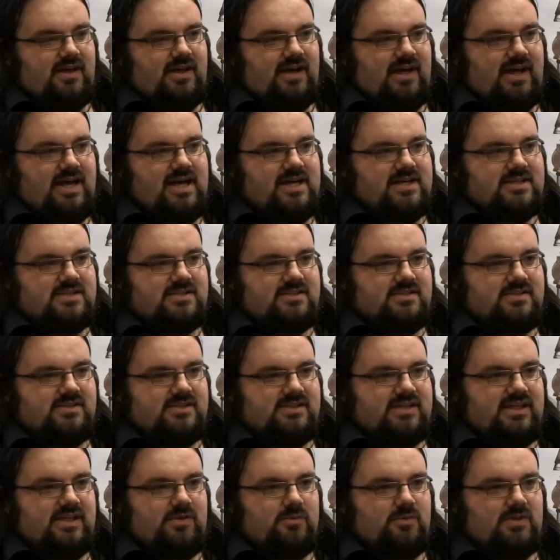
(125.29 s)
and
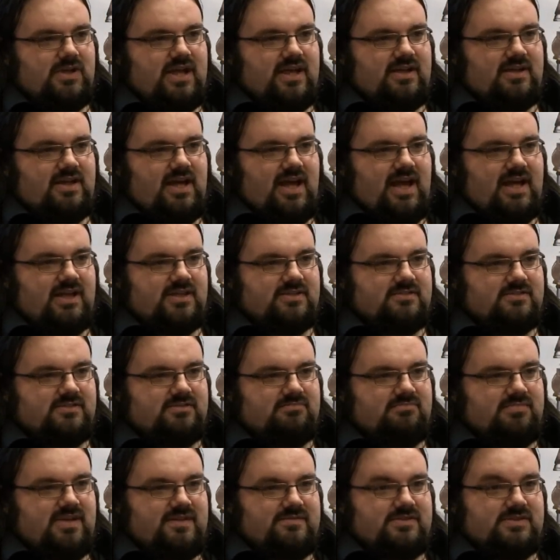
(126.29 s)
seeing what extra
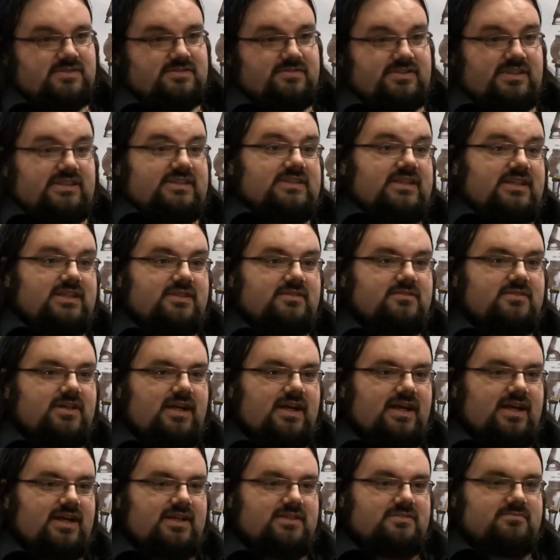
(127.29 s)
levels of detail
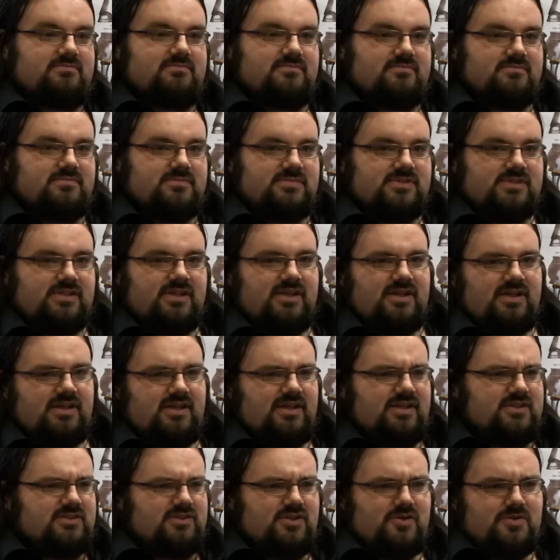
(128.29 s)
and
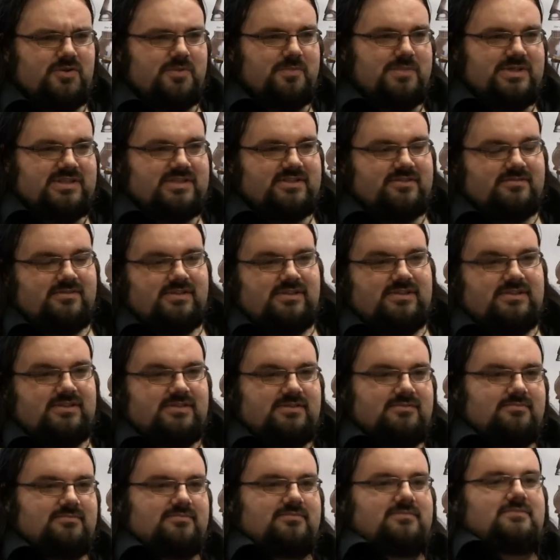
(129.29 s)
dark mysteries
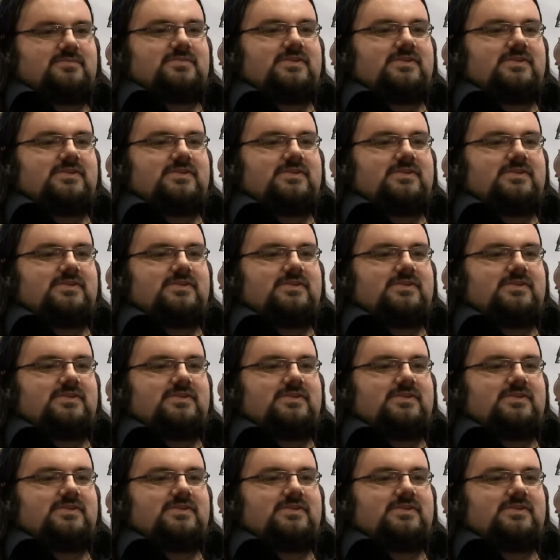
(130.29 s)
and